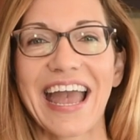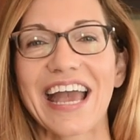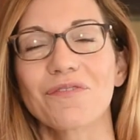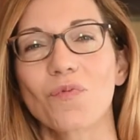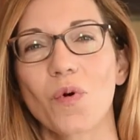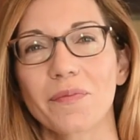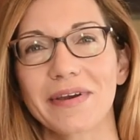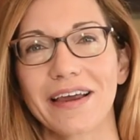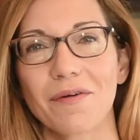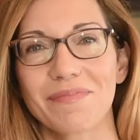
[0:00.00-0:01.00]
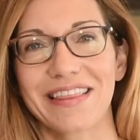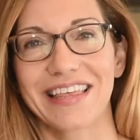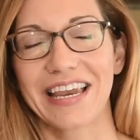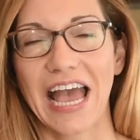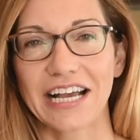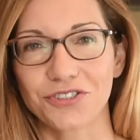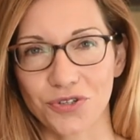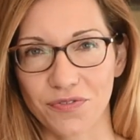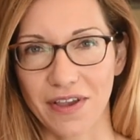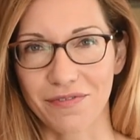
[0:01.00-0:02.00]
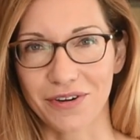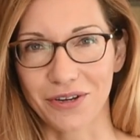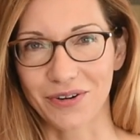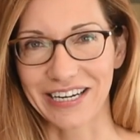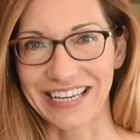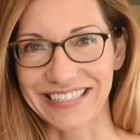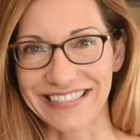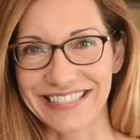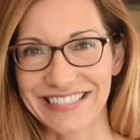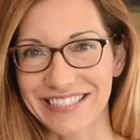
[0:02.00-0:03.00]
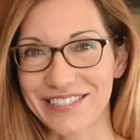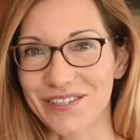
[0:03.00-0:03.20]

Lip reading: and warm it up and then add your favorite ingredients.